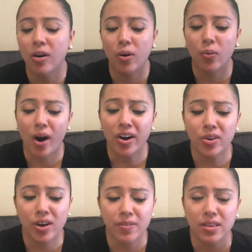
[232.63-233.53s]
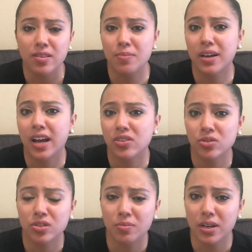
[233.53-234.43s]
Or why are you giving this
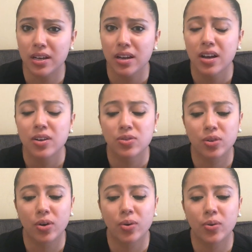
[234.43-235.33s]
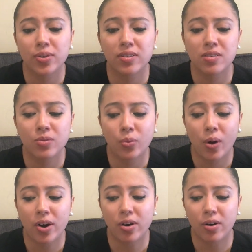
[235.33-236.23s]
medication to me? So this is
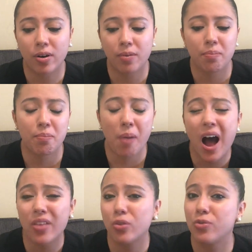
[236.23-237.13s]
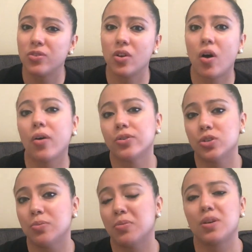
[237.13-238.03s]
where your
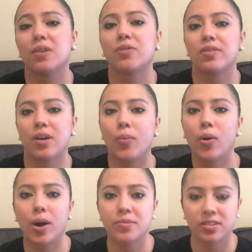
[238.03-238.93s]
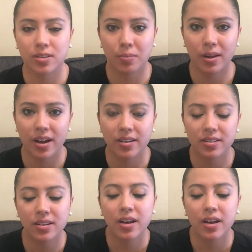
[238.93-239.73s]
pathophysiology, for example, comes into play.